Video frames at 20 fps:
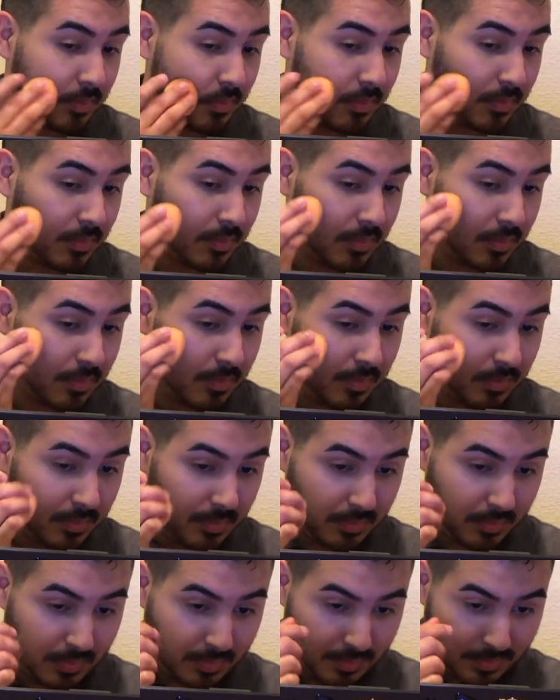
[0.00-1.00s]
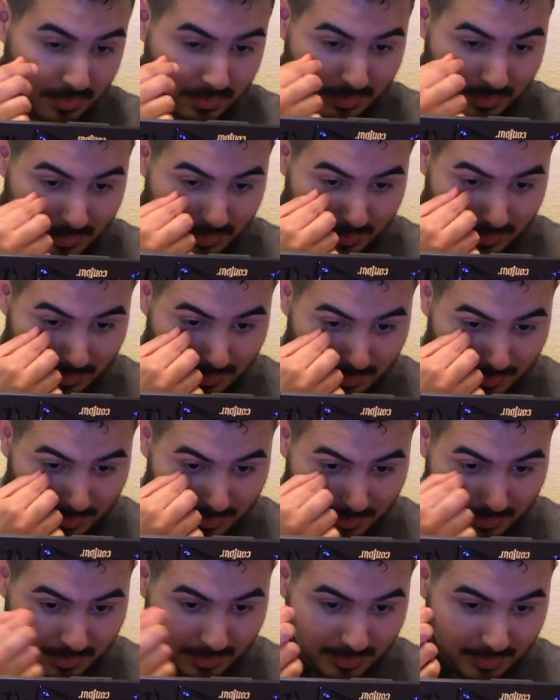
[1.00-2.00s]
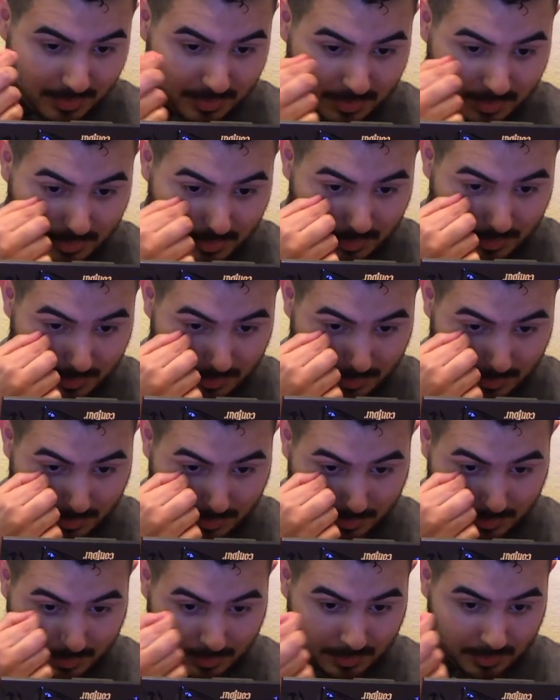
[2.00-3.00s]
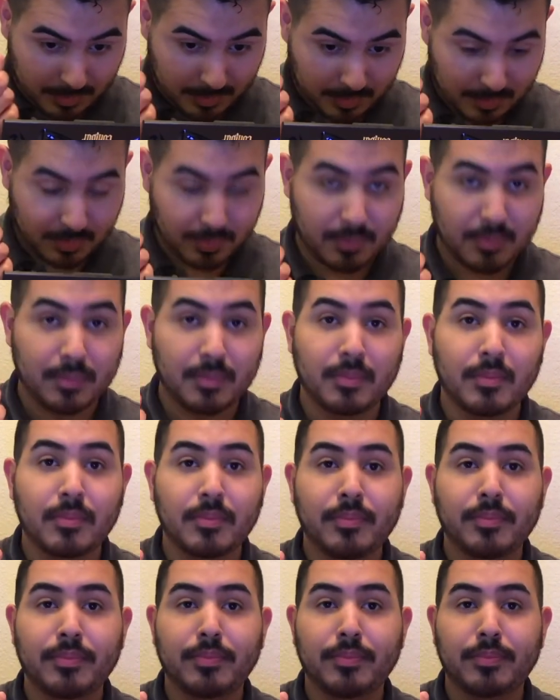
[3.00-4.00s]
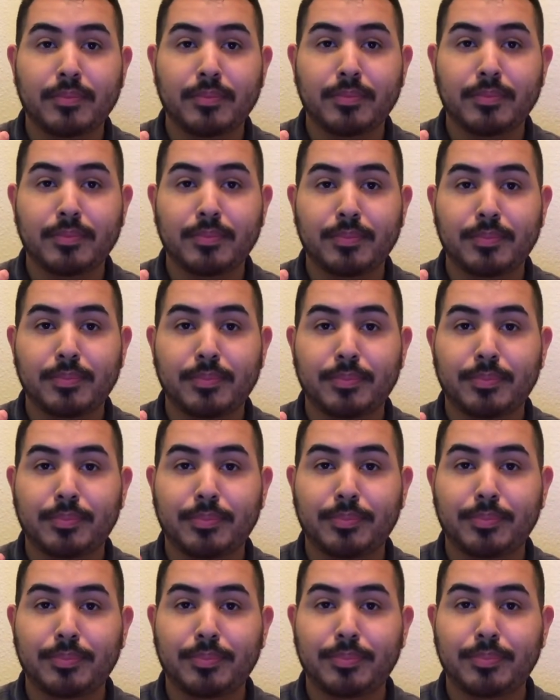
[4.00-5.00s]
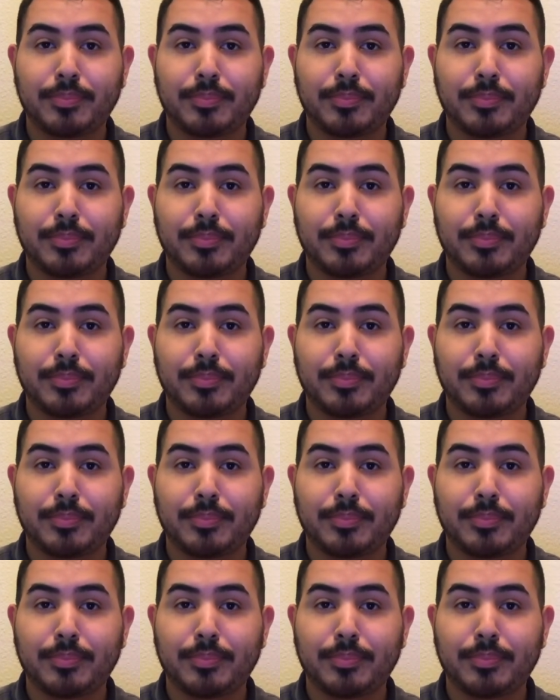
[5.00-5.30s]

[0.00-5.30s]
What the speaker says: This person isn't speaking.